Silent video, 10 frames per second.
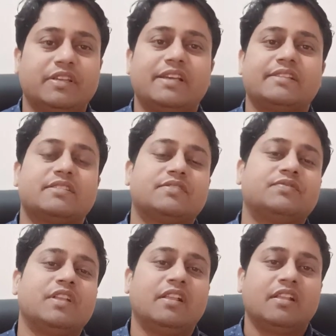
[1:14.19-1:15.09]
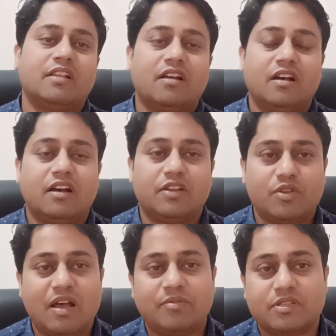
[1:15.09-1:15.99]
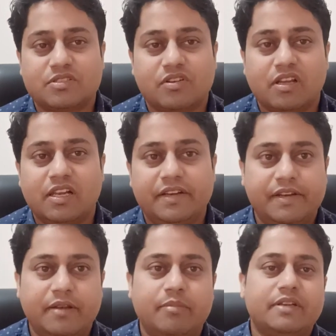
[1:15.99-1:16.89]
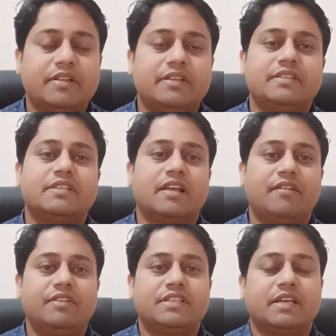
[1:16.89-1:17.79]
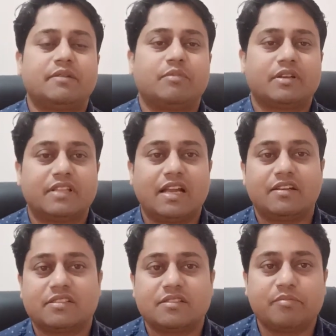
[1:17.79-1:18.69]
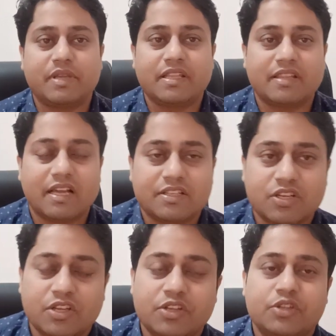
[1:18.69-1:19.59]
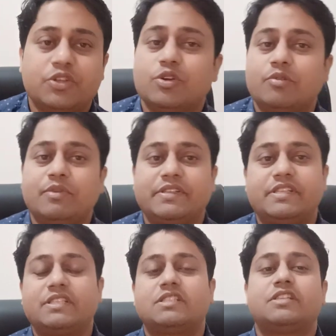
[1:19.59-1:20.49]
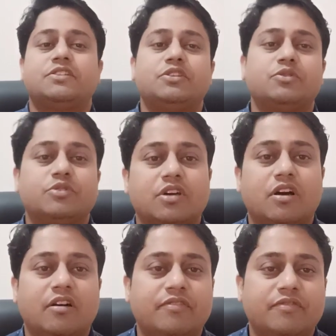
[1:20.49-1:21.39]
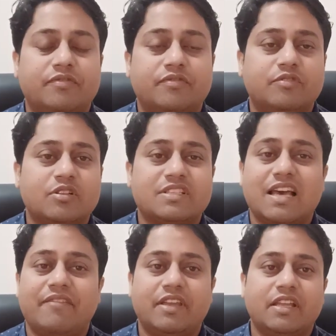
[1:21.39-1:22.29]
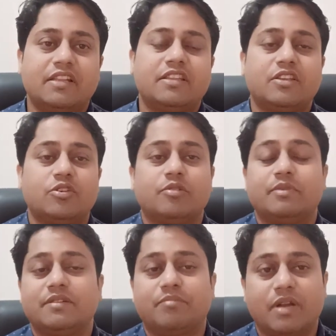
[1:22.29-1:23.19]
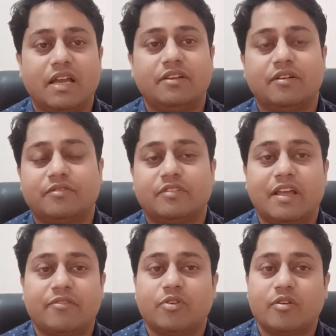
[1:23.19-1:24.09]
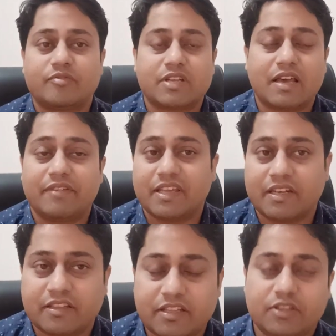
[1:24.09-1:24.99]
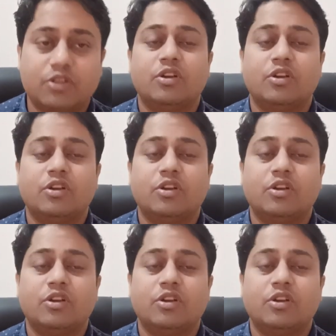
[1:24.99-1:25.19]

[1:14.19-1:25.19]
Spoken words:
Yes, you have to struggle a little bit each and every time, but that doesn't mean that you will be destitute of not having anything, you will be deprived of not having anything.